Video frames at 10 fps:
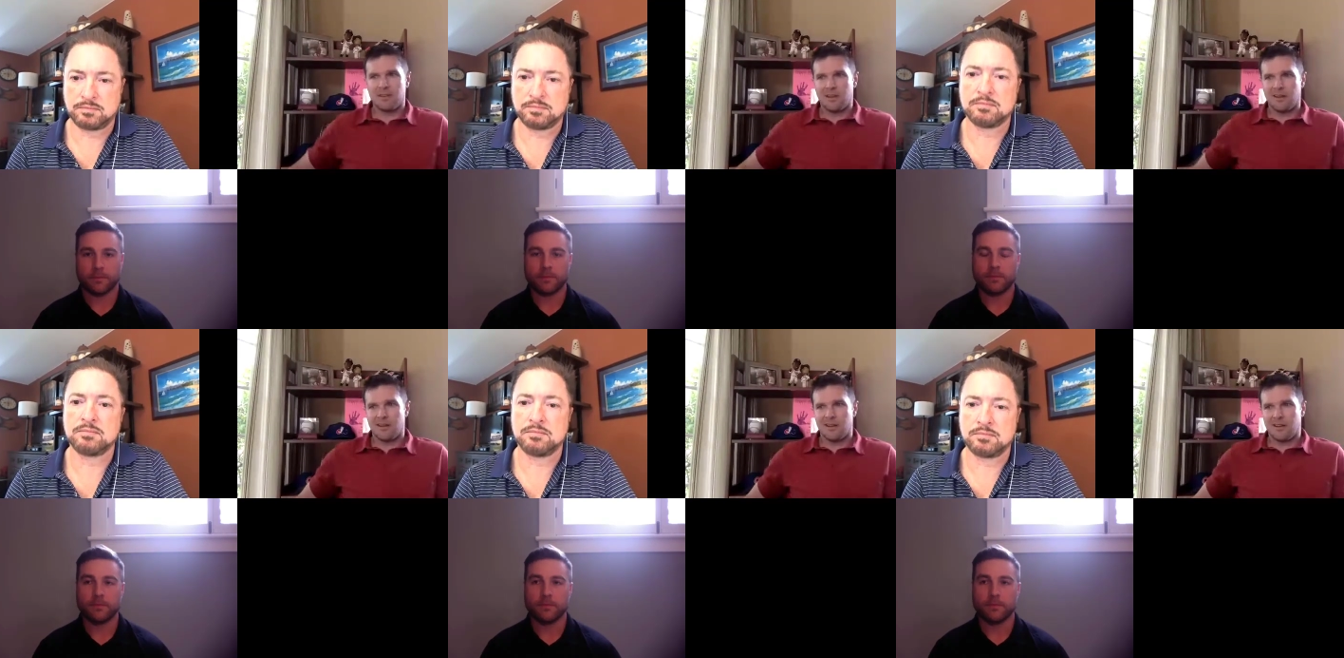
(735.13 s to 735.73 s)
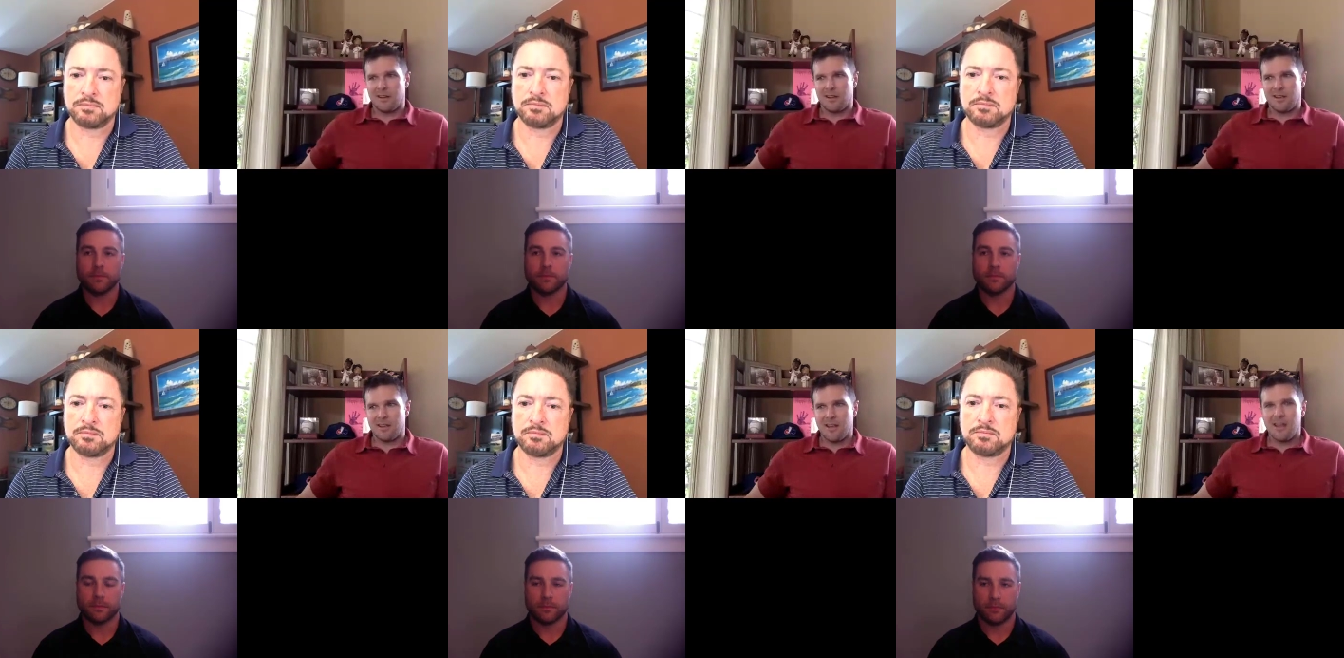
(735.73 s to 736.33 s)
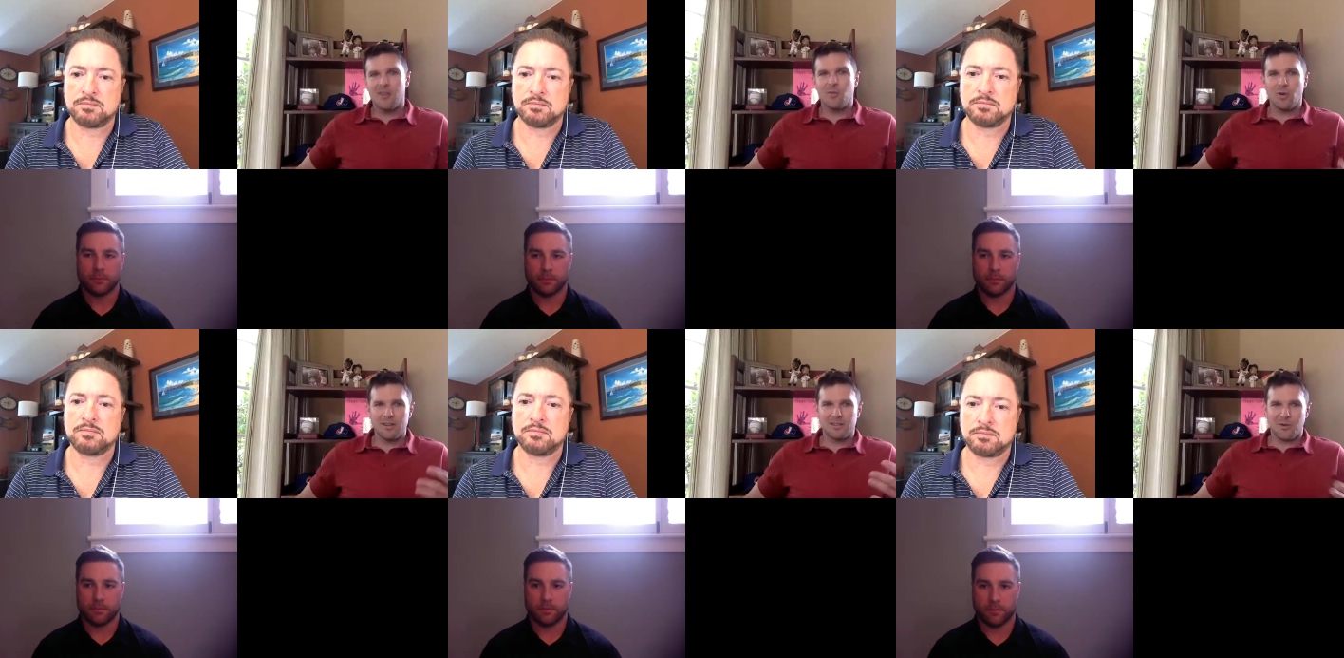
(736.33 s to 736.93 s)
Speaker 1: It
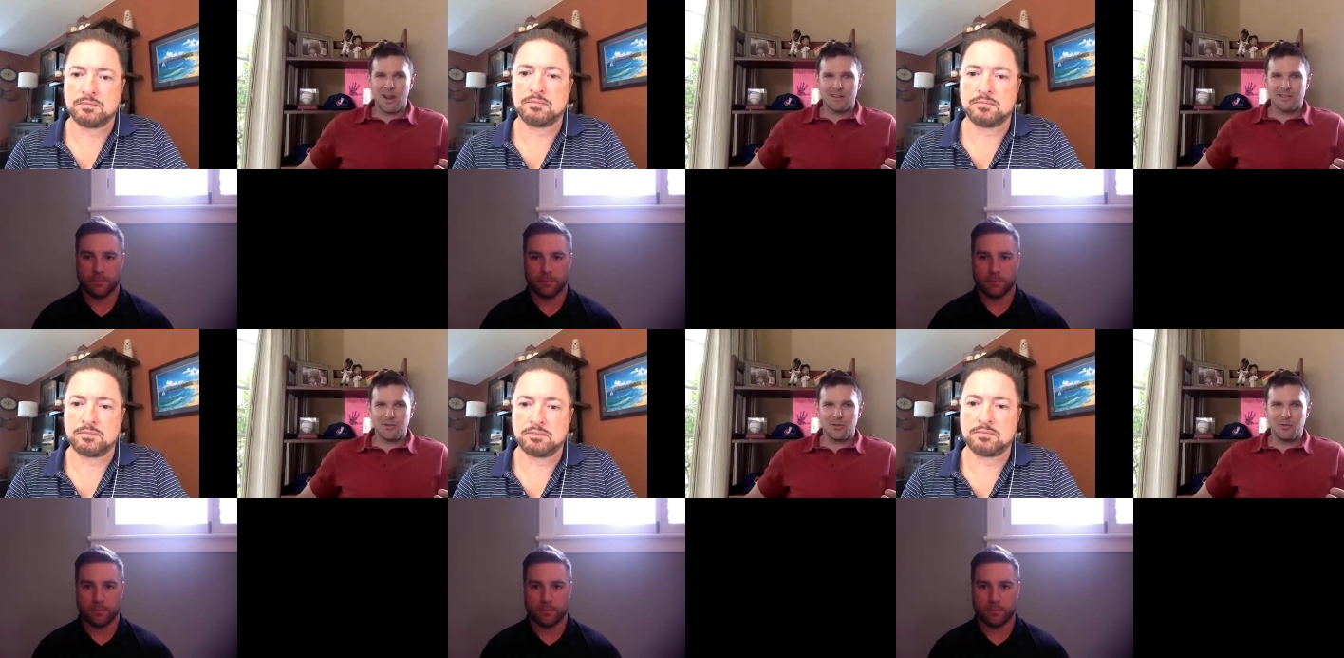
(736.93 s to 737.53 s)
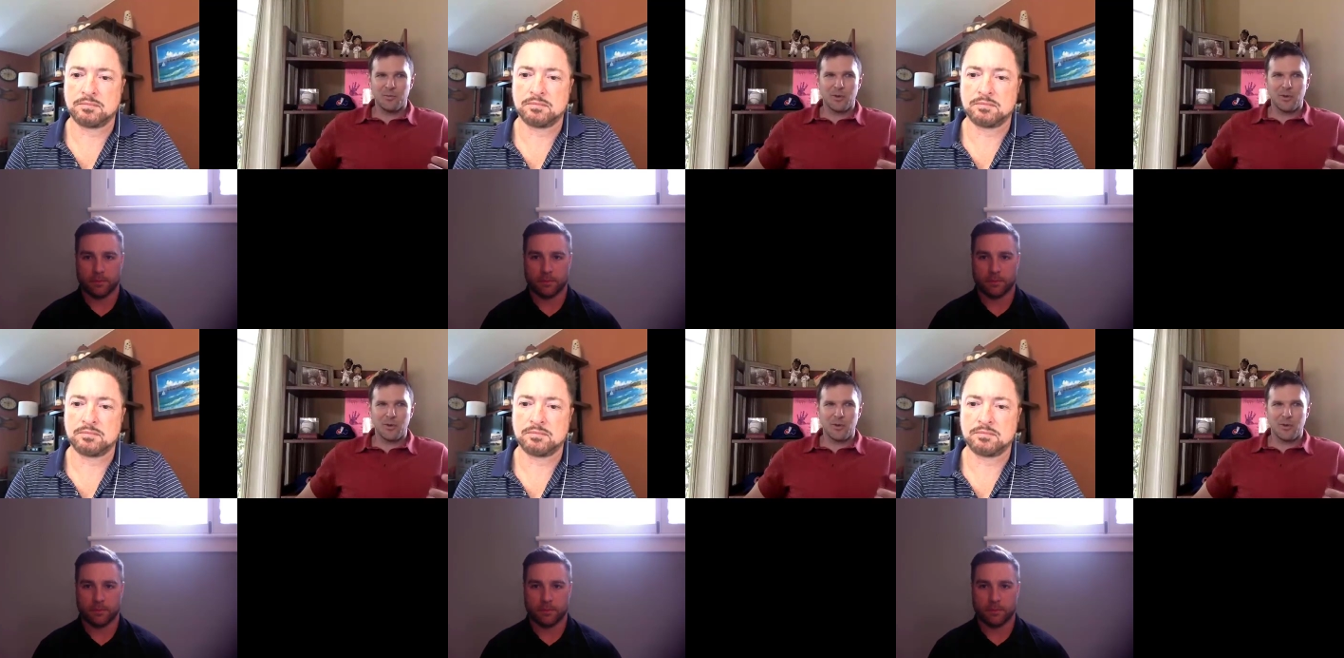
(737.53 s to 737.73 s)
was grad school,